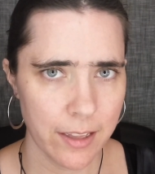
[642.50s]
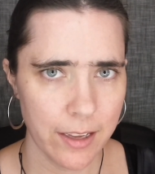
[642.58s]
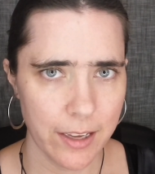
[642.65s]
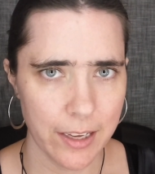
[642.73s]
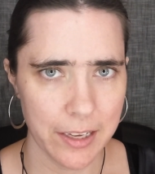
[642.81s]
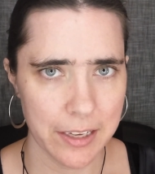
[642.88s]

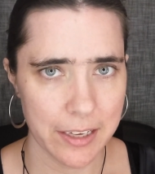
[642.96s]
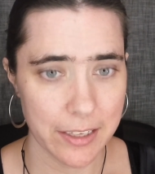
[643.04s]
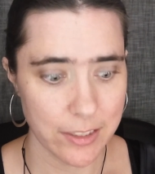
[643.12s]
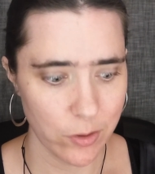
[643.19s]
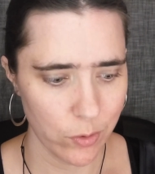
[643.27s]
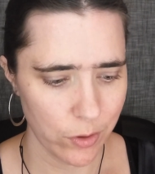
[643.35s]
they
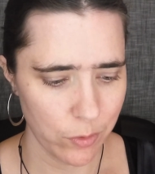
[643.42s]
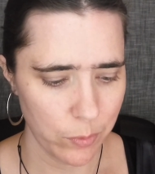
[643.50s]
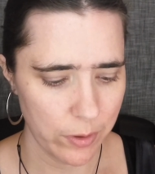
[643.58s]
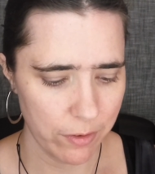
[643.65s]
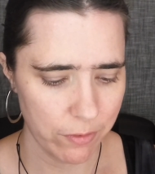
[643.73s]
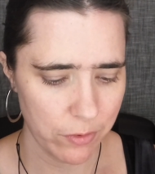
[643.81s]
don't go
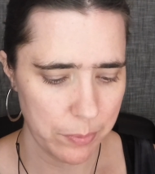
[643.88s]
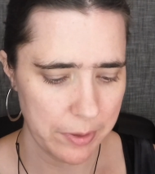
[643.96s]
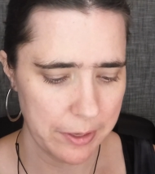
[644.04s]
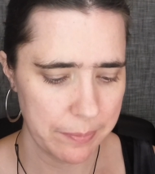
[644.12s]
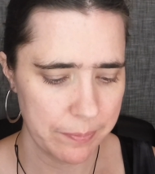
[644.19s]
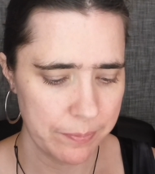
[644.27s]
well for
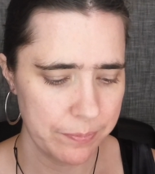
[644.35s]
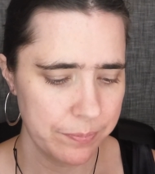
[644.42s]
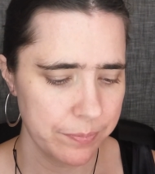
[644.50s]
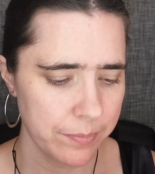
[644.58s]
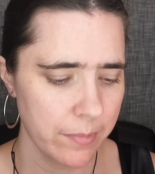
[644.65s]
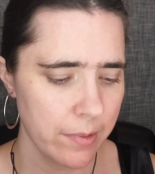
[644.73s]
me.
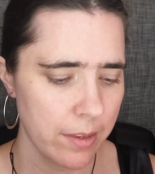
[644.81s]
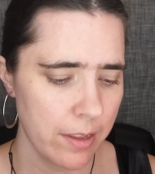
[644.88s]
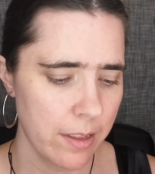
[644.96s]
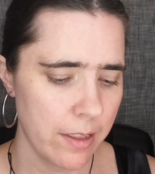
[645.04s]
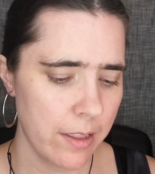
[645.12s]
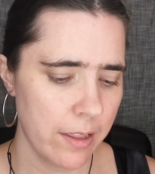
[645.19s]

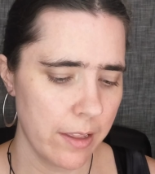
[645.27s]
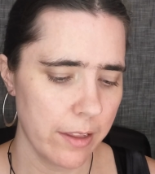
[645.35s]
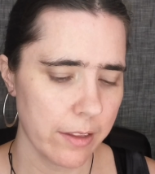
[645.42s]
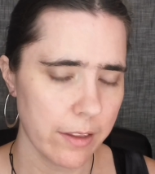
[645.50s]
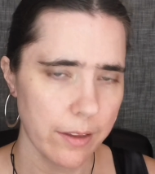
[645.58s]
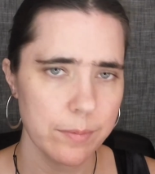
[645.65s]

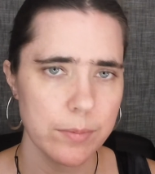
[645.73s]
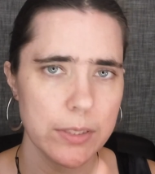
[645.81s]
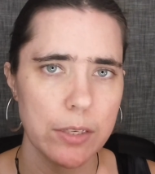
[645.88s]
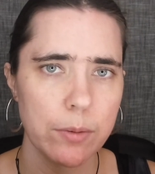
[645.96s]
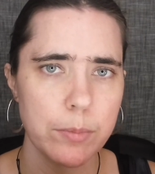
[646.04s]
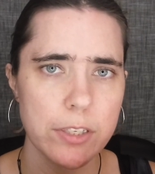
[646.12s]
Okay,
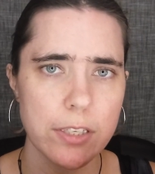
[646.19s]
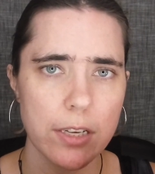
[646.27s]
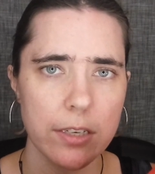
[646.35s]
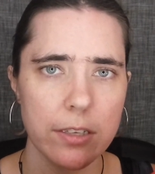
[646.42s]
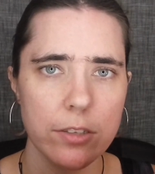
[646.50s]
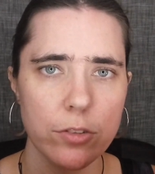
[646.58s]
so I'm
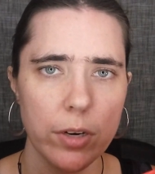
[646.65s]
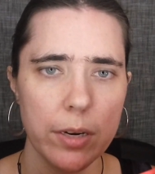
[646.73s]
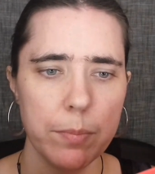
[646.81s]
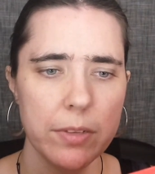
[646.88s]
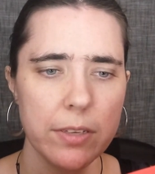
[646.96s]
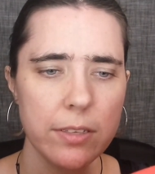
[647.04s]
just going to
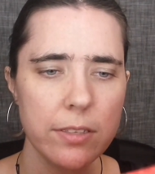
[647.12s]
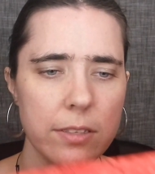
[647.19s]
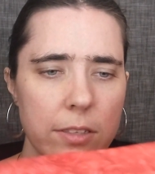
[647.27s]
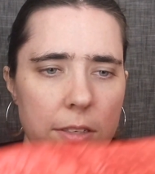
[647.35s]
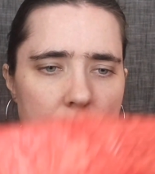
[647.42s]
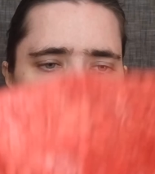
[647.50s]
drape this